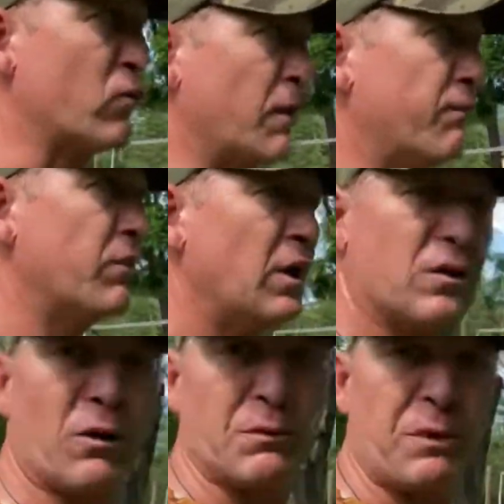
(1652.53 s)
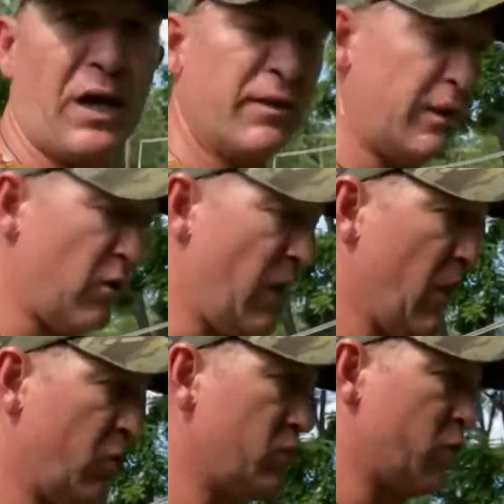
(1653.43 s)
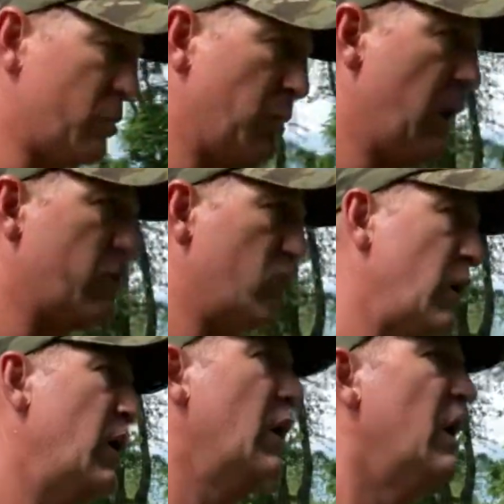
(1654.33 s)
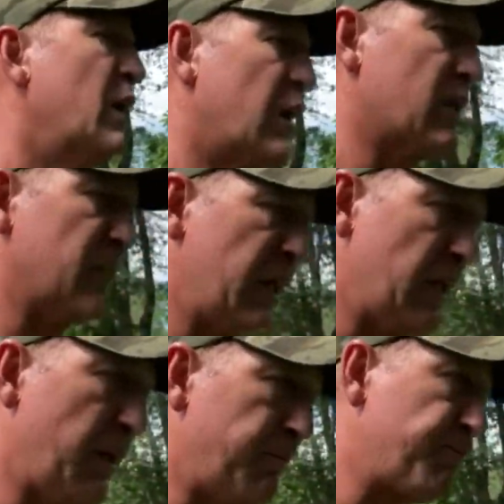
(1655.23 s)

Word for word: So I'm gonna be heading there now, do some laundry, get cleaned up